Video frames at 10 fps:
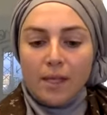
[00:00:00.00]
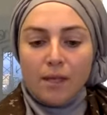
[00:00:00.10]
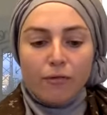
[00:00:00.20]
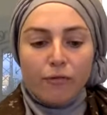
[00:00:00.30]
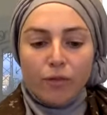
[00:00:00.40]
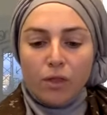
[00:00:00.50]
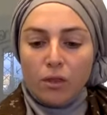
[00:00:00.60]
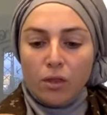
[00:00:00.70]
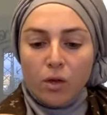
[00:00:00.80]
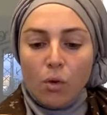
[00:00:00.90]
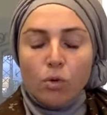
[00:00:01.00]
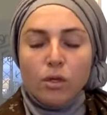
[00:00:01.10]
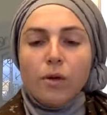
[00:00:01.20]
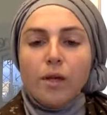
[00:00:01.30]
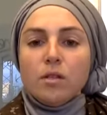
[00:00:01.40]
if the
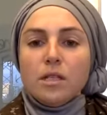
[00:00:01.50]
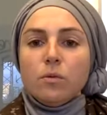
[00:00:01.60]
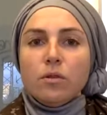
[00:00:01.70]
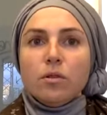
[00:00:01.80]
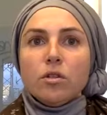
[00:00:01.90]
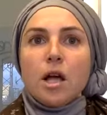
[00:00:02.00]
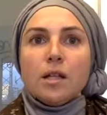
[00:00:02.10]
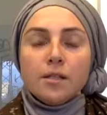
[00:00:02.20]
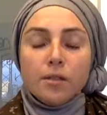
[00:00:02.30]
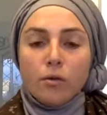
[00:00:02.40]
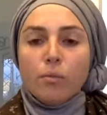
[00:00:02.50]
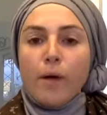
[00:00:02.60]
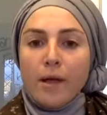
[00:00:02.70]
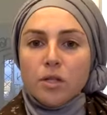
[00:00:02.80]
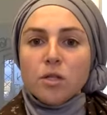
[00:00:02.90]
only way you deal with your child is through
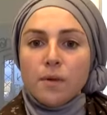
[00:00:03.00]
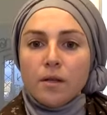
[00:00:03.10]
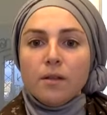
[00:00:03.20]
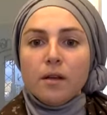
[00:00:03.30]
punishment,